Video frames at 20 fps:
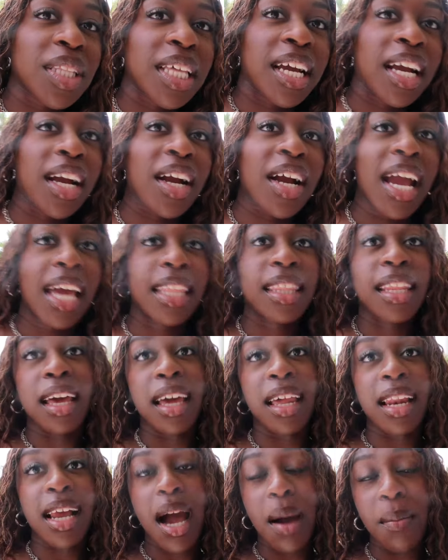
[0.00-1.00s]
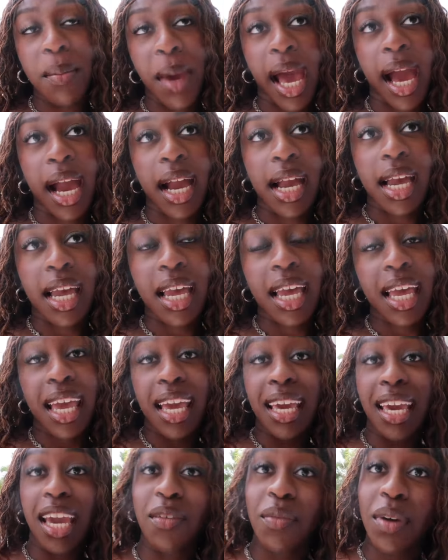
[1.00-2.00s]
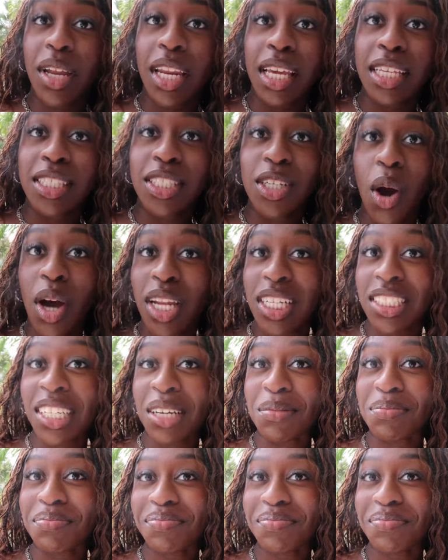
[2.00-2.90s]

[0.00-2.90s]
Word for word: there and then come back and get ready to go on the ship